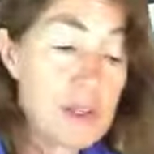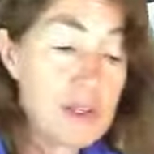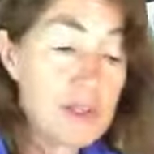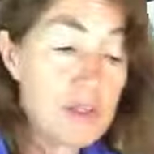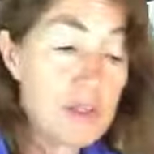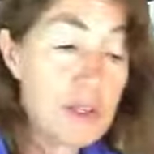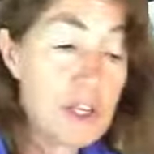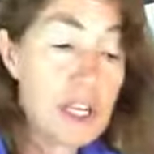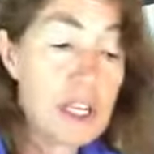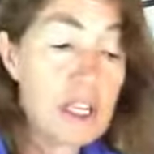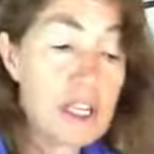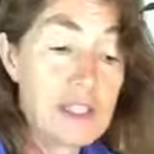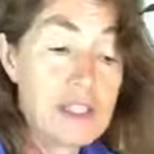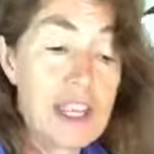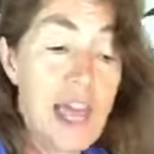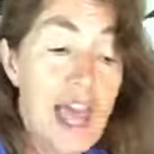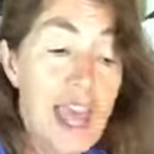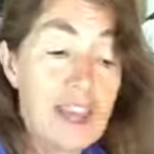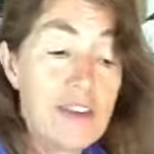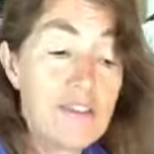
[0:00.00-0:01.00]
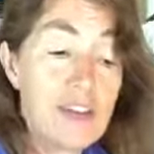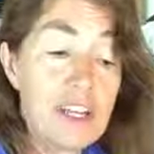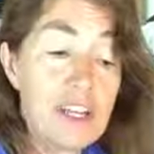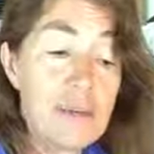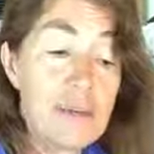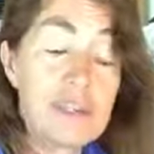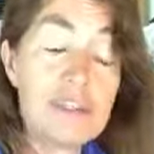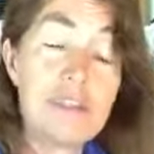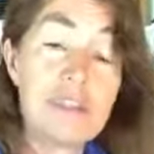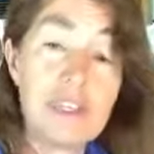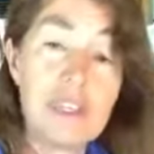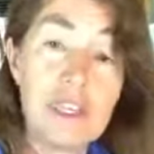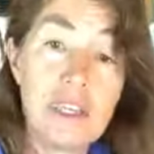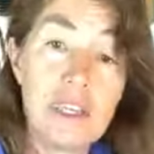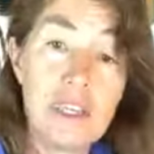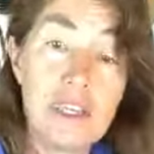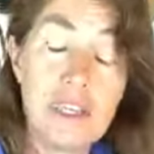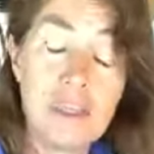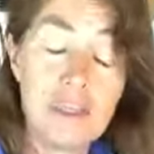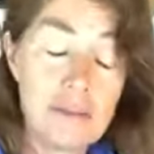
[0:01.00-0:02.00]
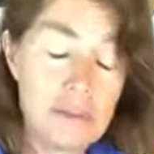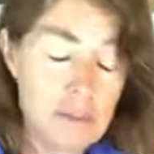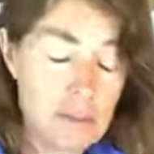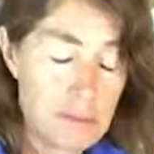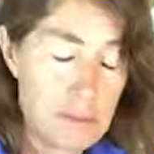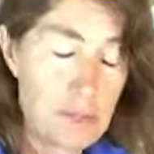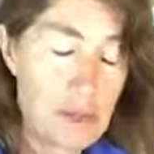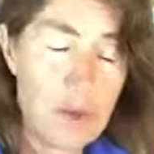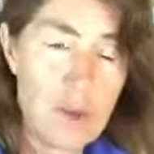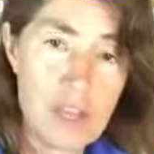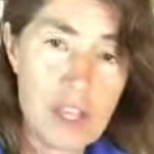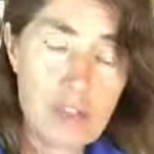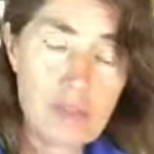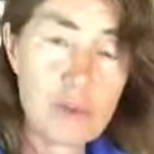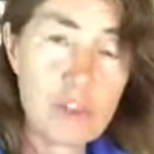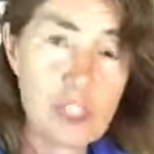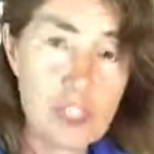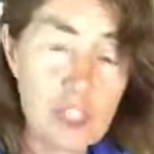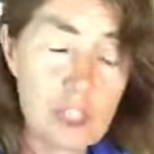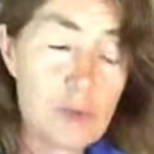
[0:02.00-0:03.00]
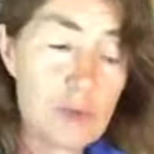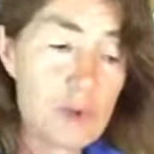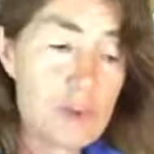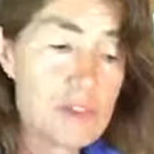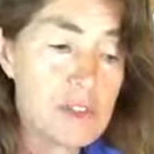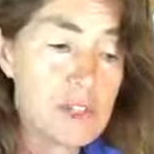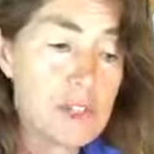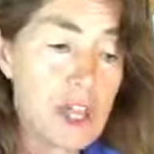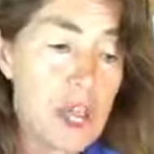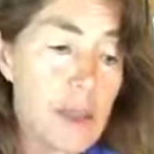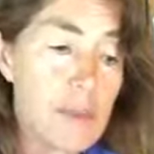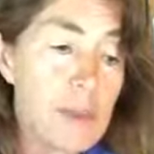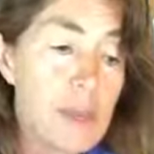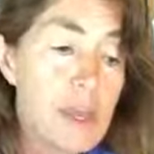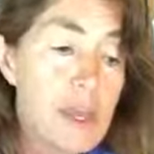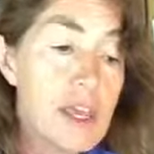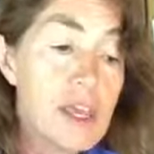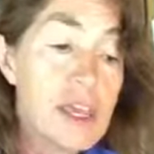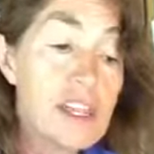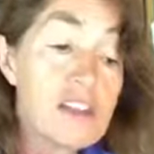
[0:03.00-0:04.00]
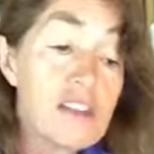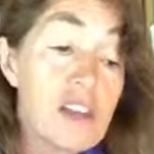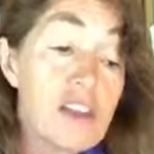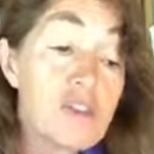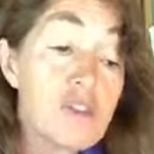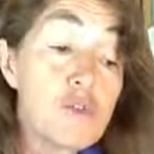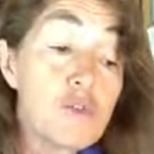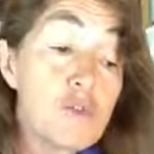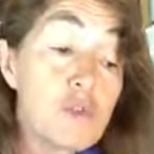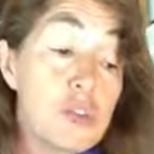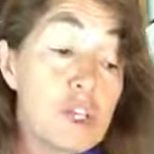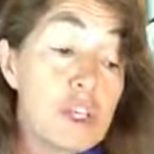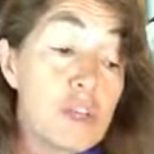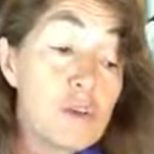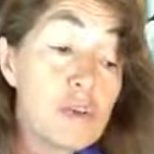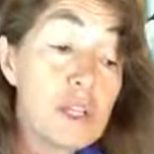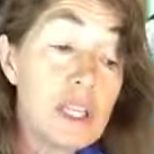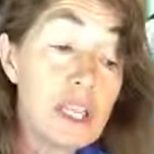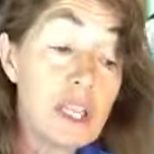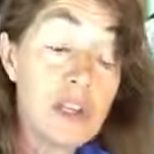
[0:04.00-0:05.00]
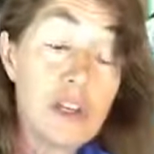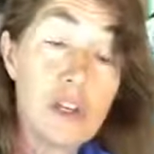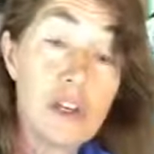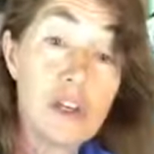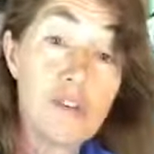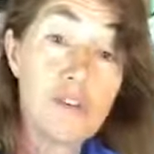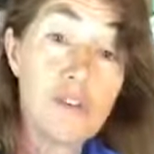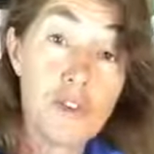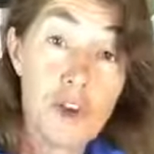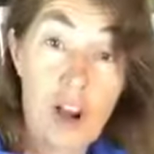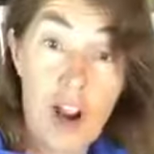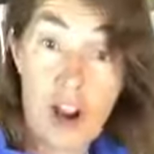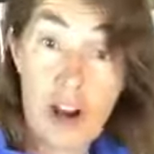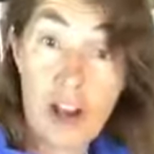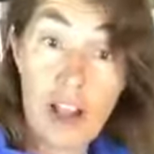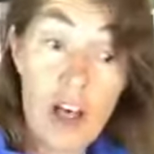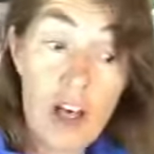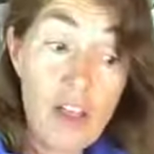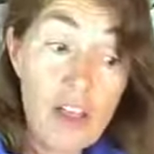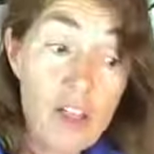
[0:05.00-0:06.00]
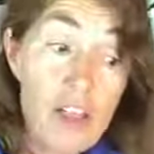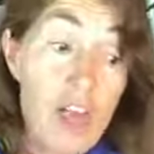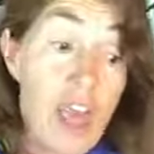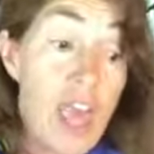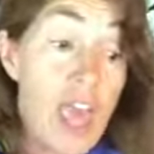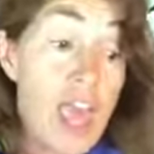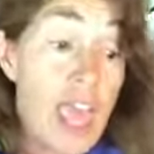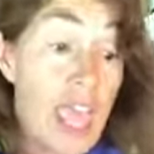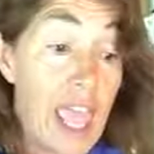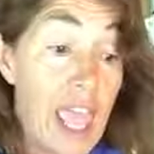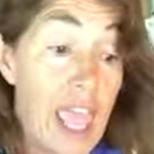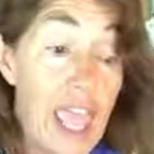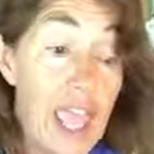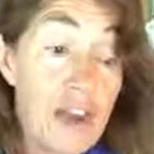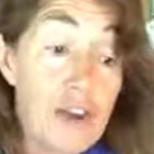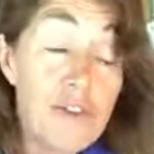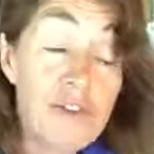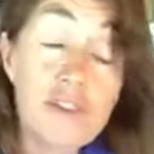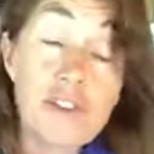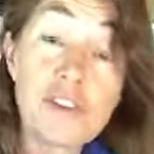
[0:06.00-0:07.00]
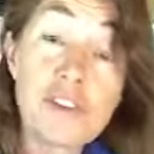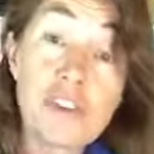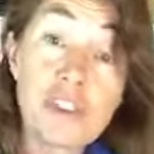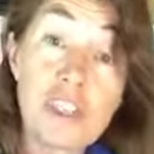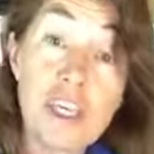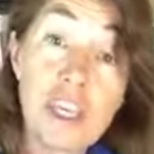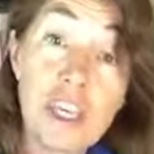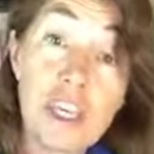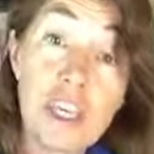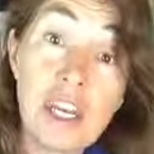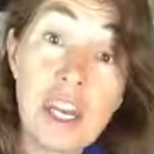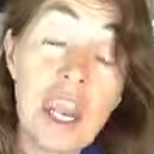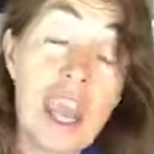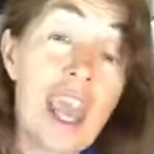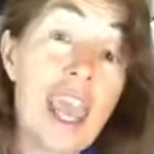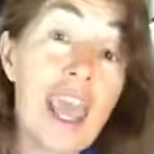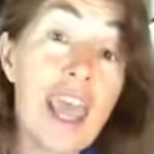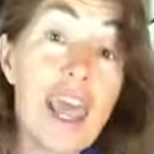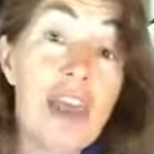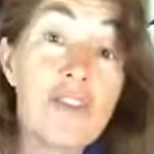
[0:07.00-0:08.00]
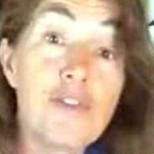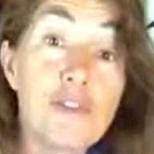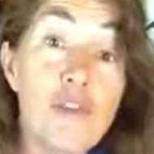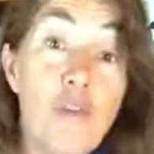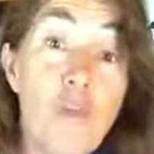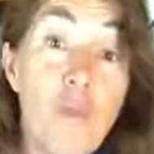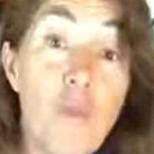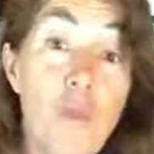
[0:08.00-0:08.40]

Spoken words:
is good, it's high in vitamin C, you know, that's what you hear most of the time. It's also really, really good for heart health and for skin and for